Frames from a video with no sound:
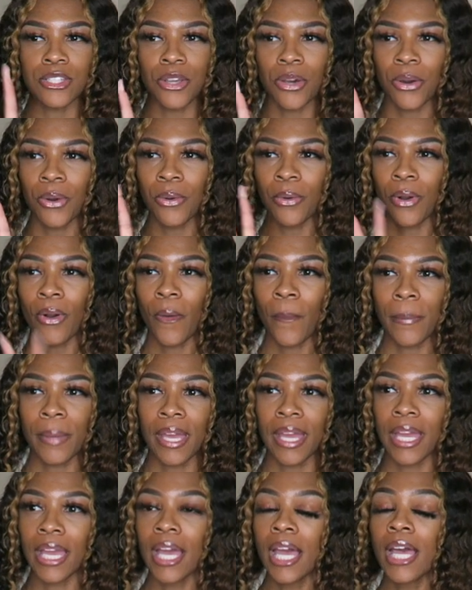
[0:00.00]
toll on
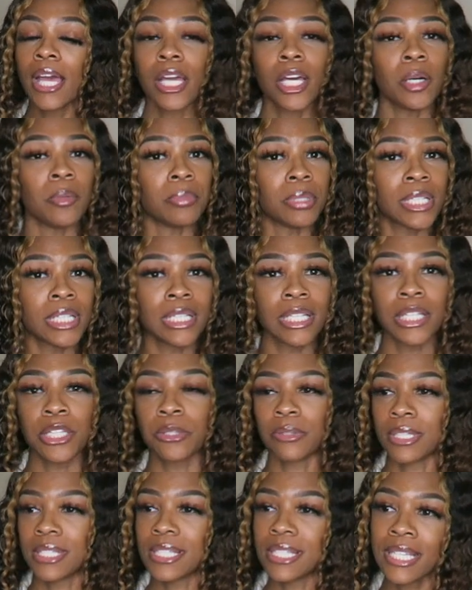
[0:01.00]
me completely,
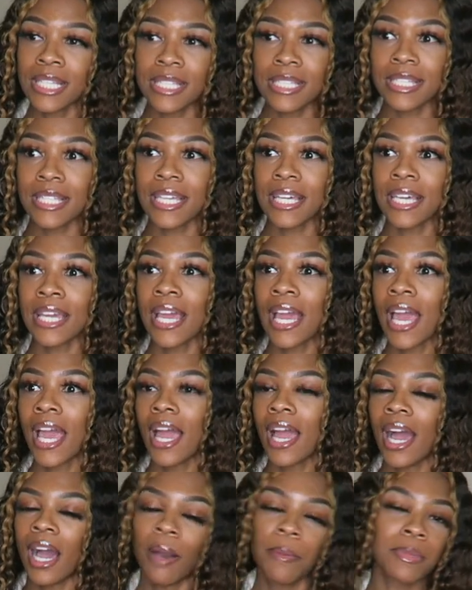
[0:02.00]
360.
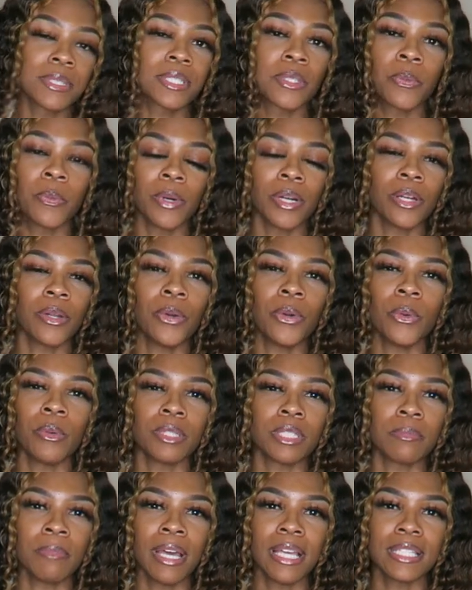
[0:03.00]
I was the one who
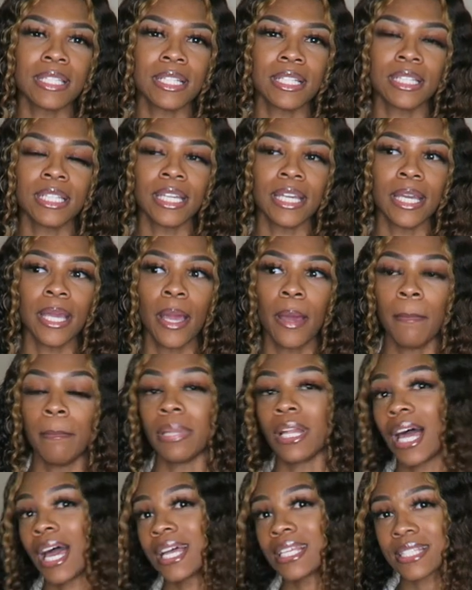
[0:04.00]
was basically
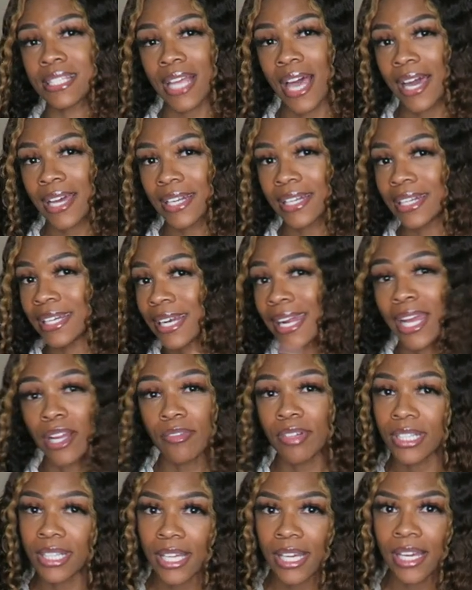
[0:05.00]
blindsided and
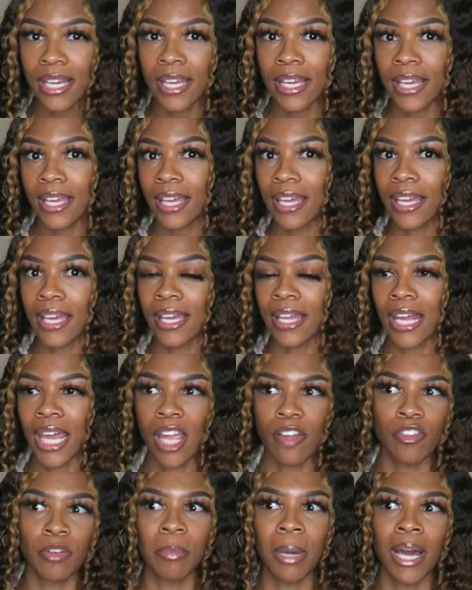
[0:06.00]
everything, and
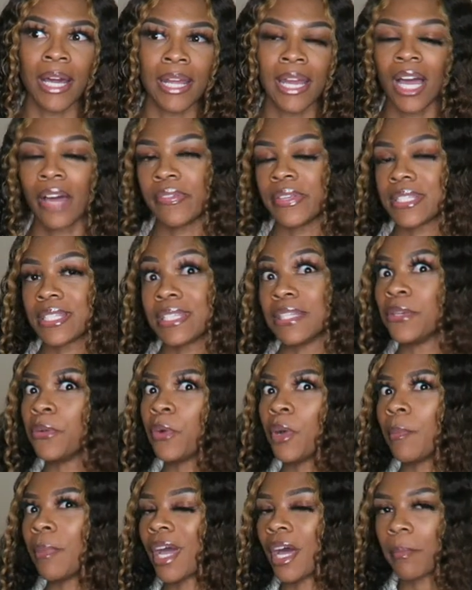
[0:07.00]
everybody obviously
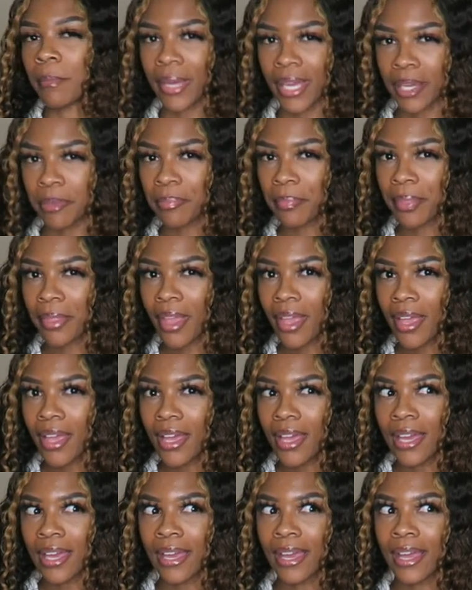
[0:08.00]
knew about me,
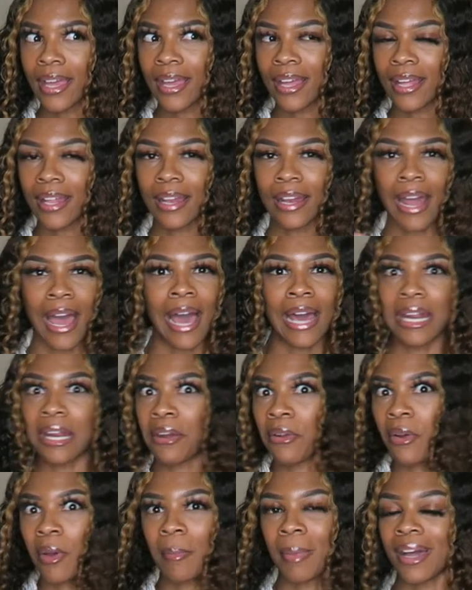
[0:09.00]
and I
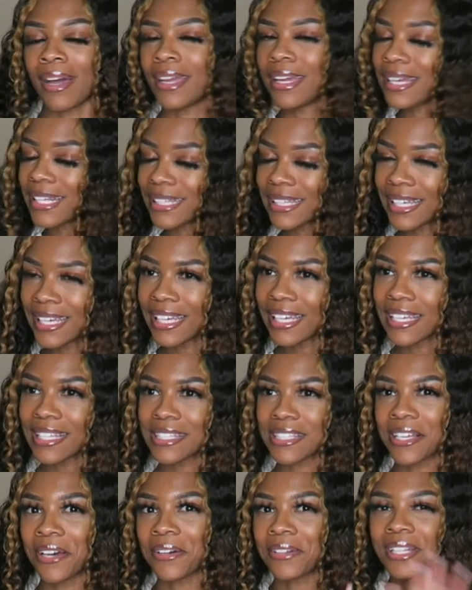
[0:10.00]
didn't know about anything.
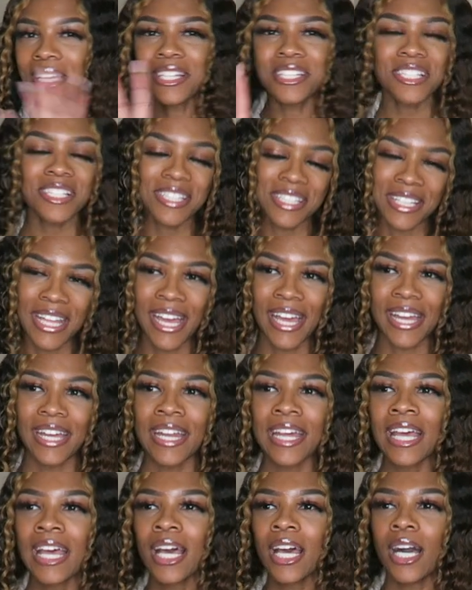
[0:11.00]
So that's just
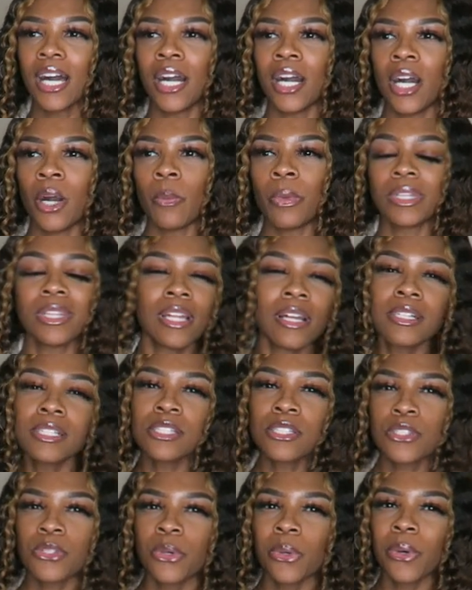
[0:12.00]
that. With
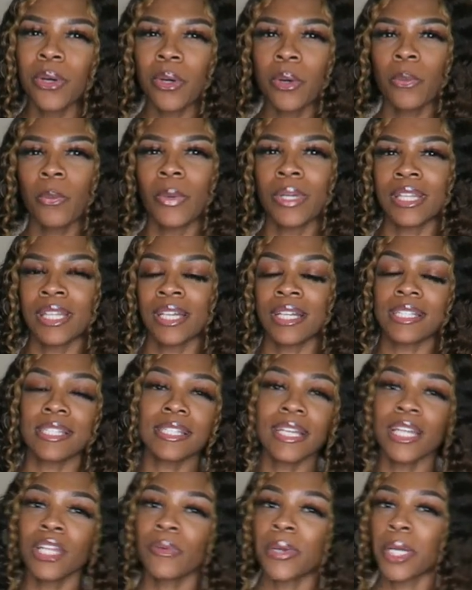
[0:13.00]
nursing school, with an
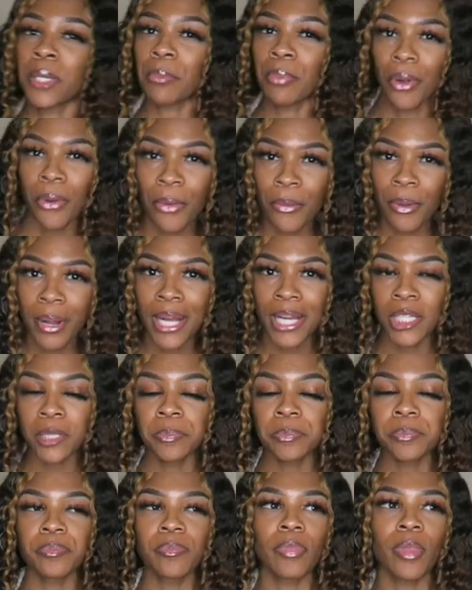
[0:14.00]
accelerated
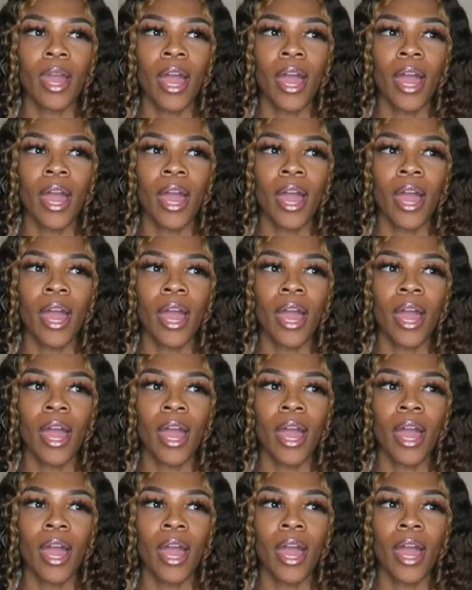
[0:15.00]
program,